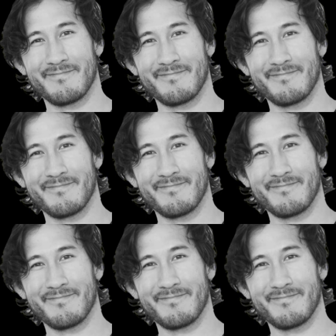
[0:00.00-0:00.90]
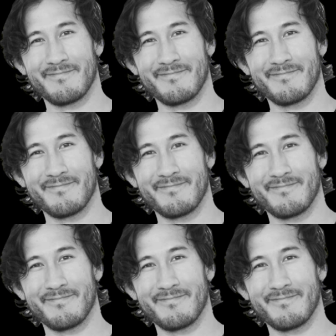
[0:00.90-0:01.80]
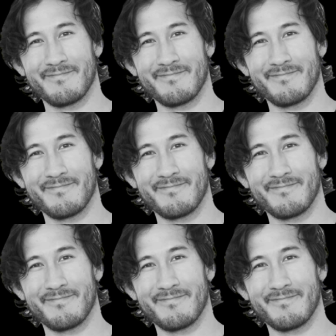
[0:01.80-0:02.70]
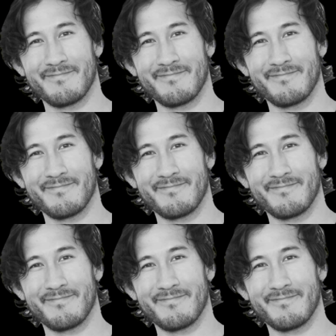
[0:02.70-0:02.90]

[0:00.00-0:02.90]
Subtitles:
Nothing is said.